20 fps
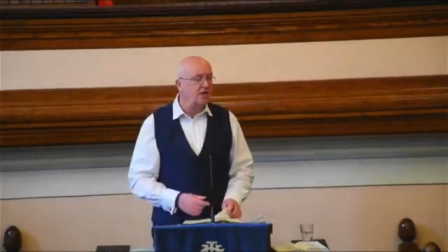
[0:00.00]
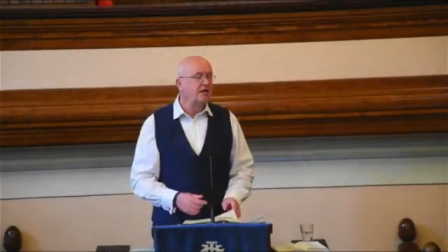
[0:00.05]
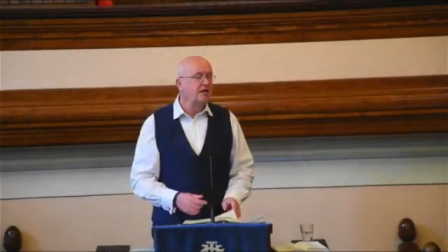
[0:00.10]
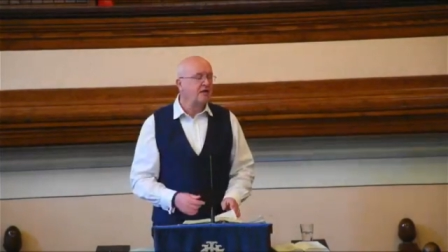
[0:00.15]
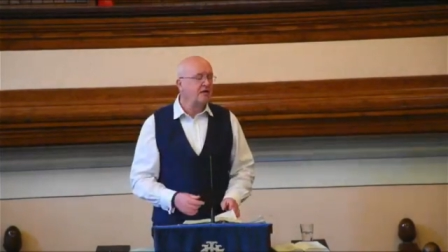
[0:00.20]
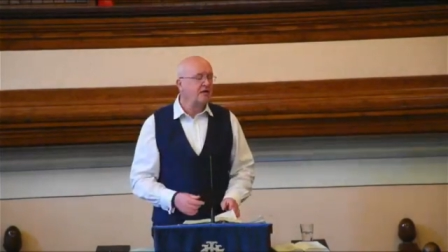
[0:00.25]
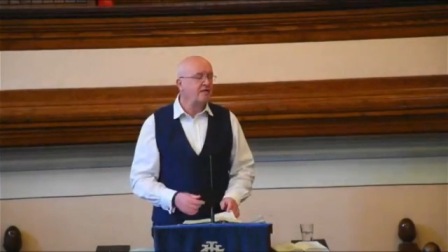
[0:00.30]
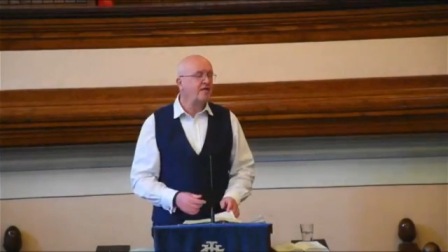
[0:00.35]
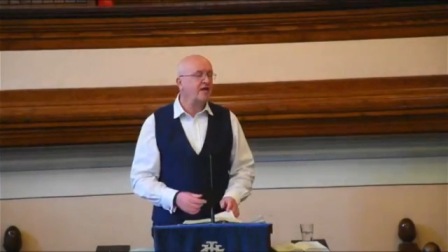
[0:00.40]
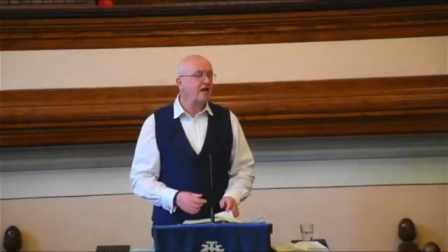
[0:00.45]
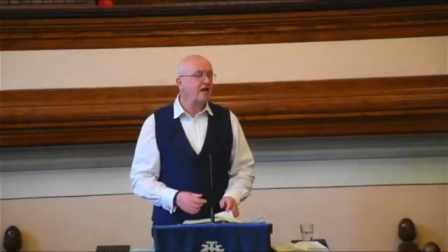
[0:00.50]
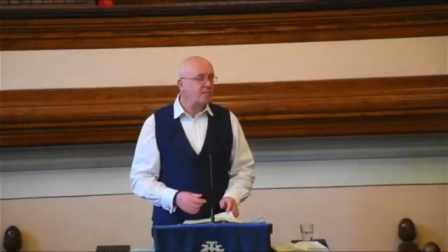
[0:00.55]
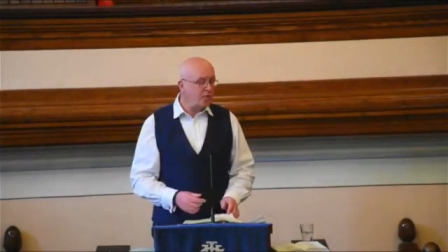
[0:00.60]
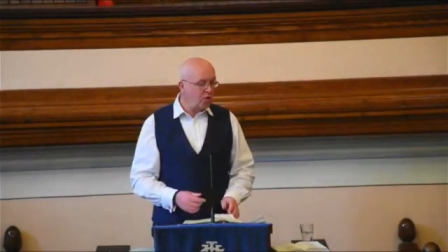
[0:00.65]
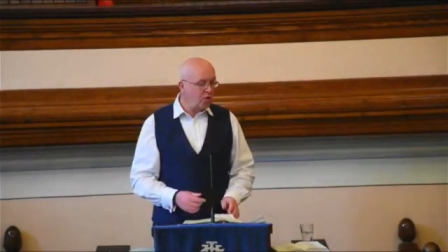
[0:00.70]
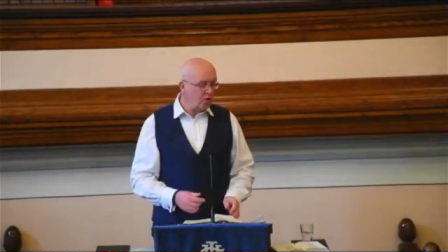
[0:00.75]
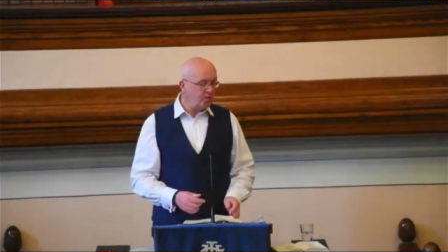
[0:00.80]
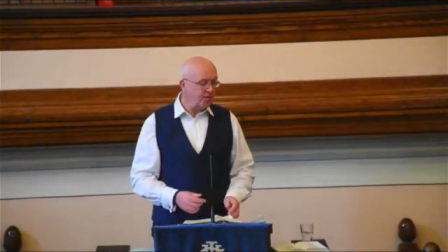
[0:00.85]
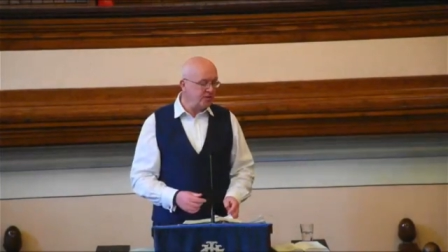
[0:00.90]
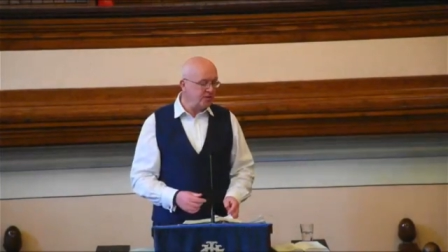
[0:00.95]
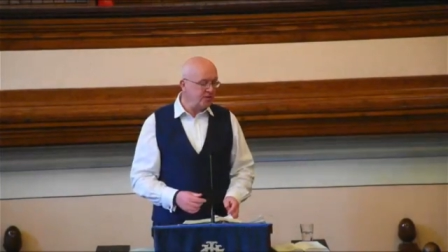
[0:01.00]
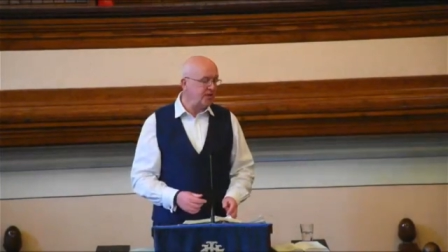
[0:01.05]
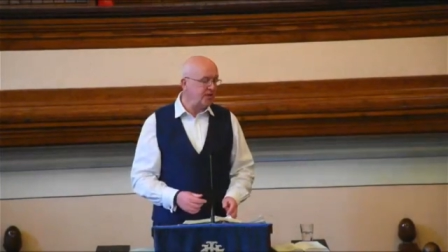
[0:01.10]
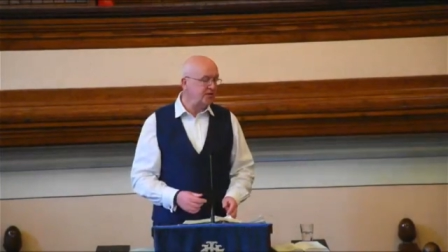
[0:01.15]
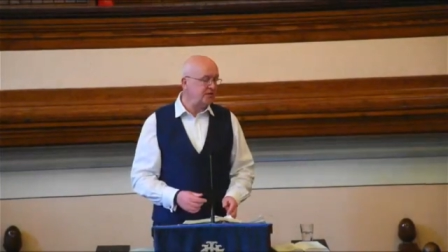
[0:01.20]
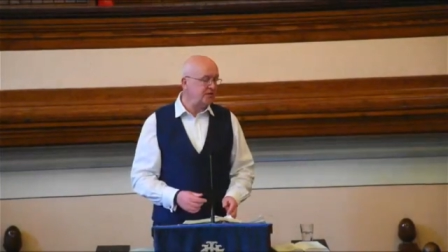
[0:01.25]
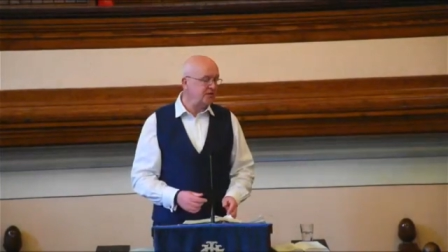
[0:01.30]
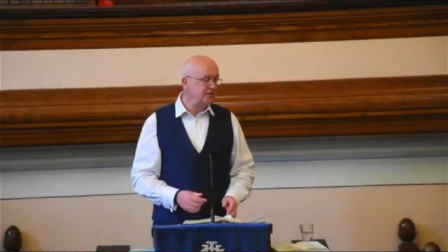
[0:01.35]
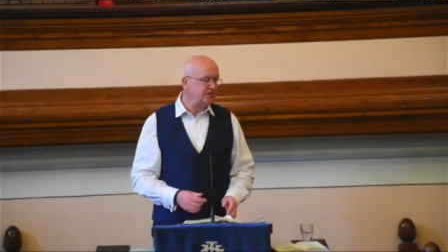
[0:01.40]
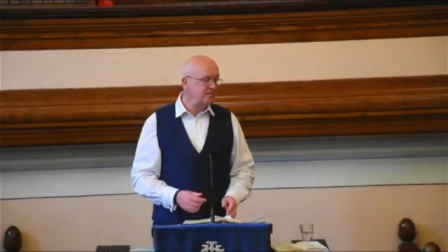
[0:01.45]
their
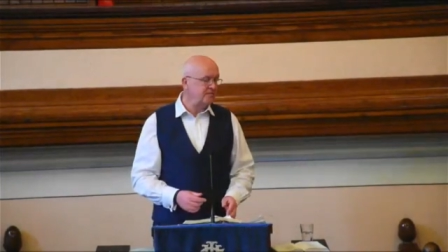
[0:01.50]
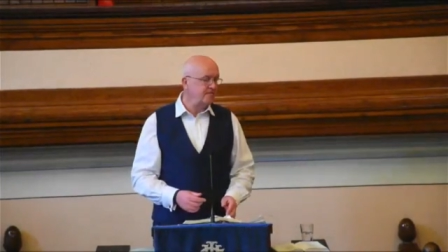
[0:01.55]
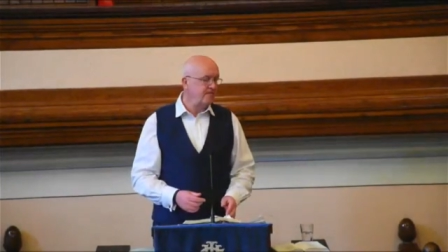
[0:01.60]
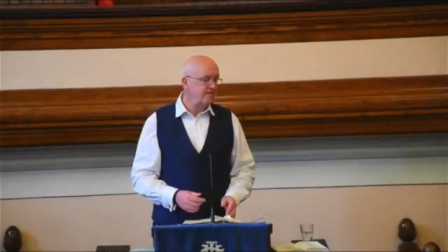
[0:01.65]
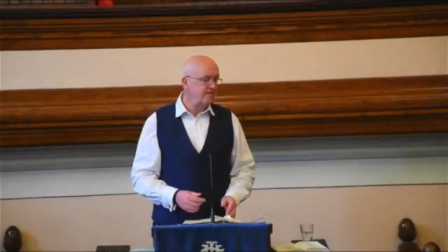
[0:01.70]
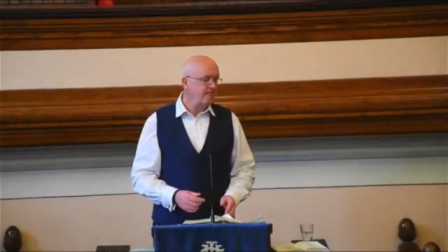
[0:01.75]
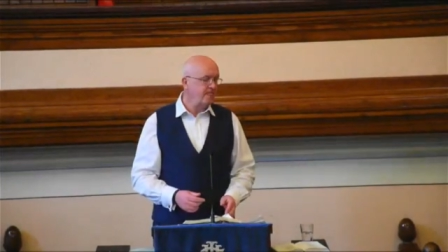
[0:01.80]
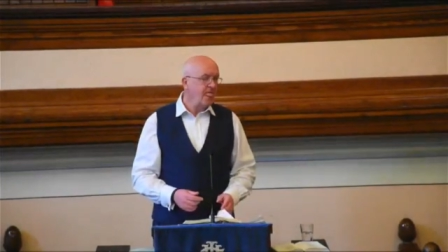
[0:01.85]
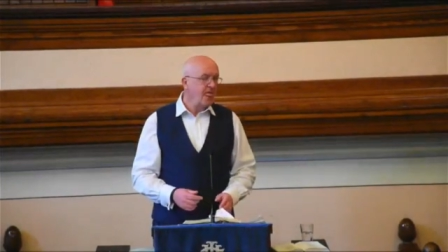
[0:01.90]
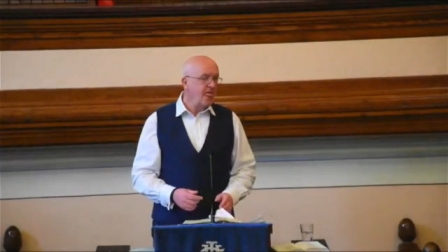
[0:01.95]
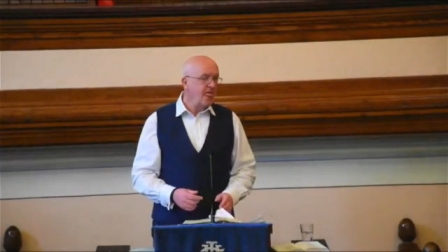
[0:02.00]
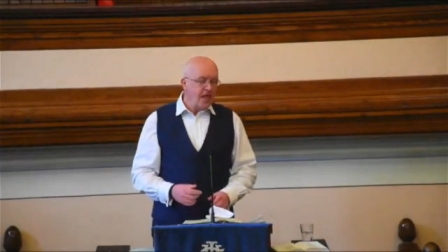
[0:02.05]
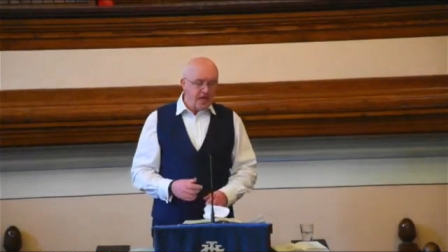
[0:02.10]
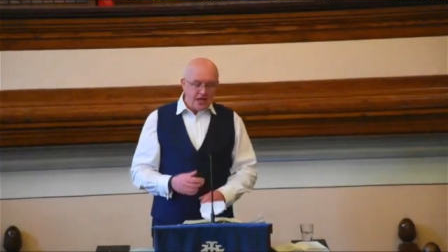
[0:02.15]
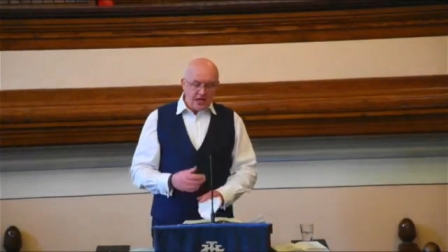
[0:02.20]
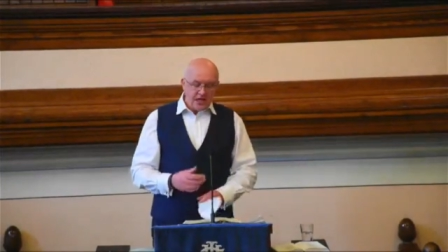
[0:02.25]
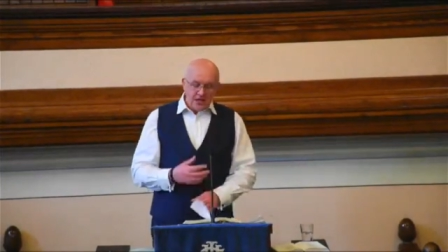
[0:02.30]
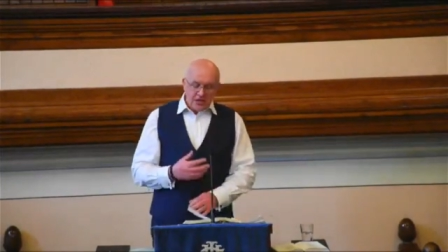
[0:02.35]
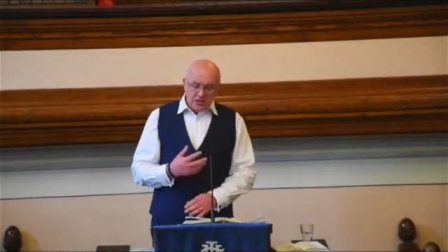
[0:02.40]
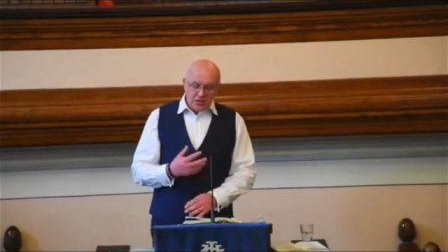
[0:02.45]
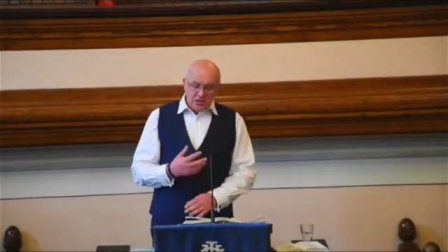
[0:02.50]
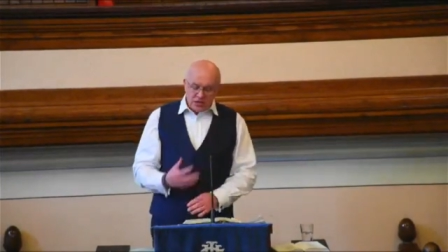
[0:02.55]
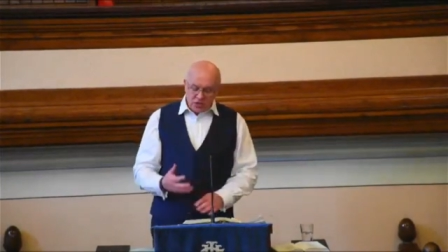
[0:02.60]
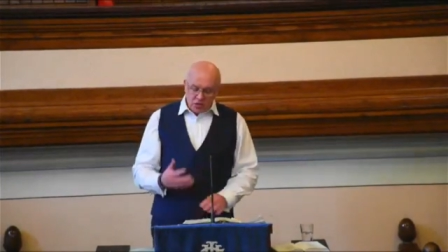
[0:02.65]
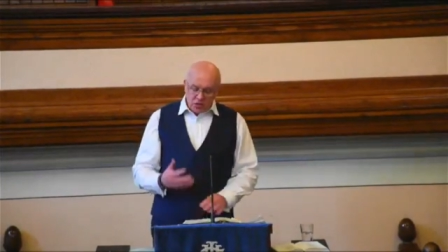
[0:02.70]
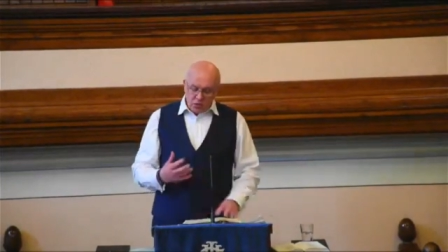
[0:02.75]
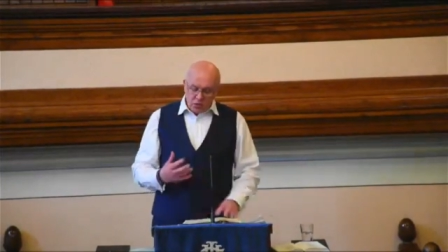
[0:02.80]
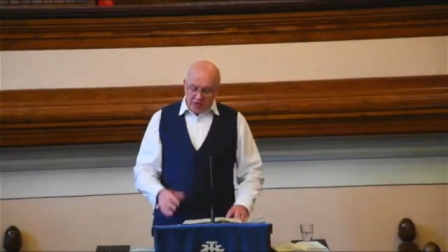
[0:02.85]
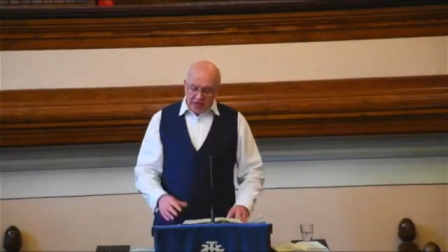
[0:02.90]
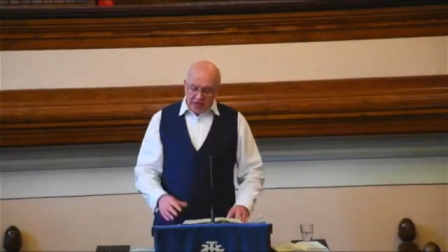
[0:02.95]
purposes. So
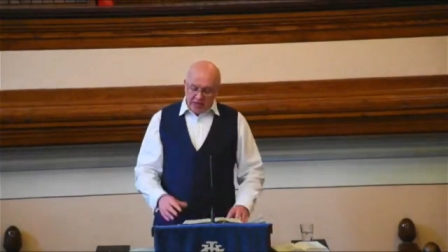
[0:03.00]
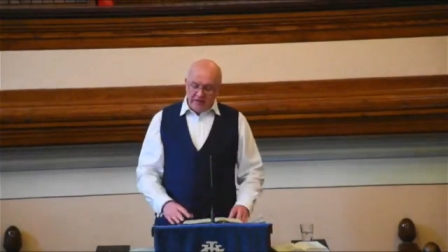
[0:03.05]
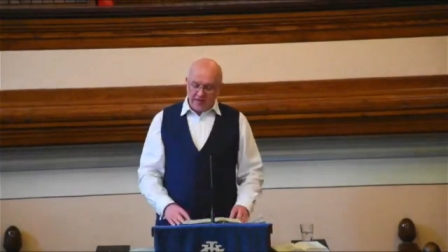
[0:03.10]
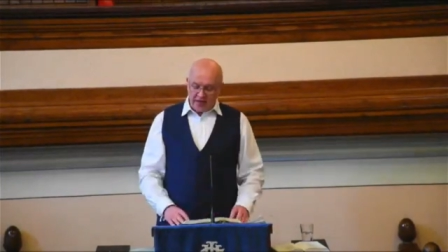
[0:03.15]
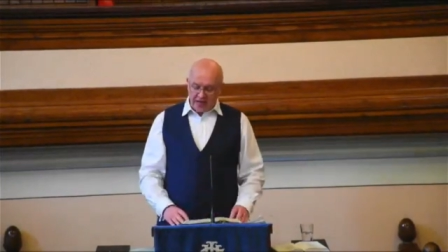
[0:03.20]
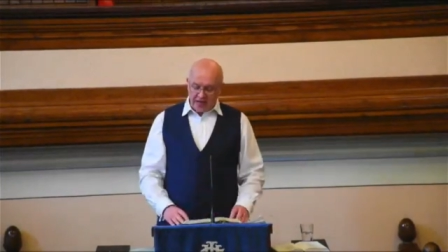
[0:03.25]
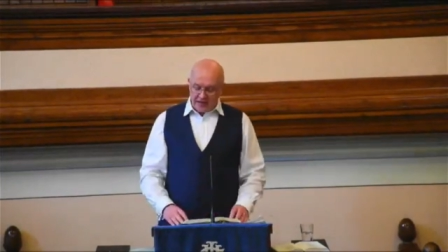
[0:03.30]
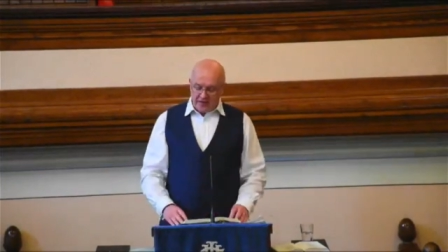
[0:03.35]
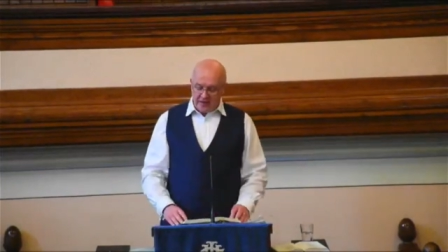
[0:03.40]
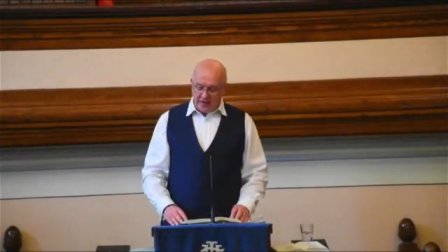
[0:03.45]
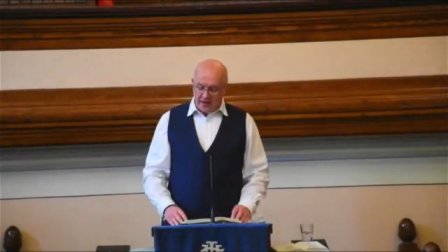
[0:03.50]
we then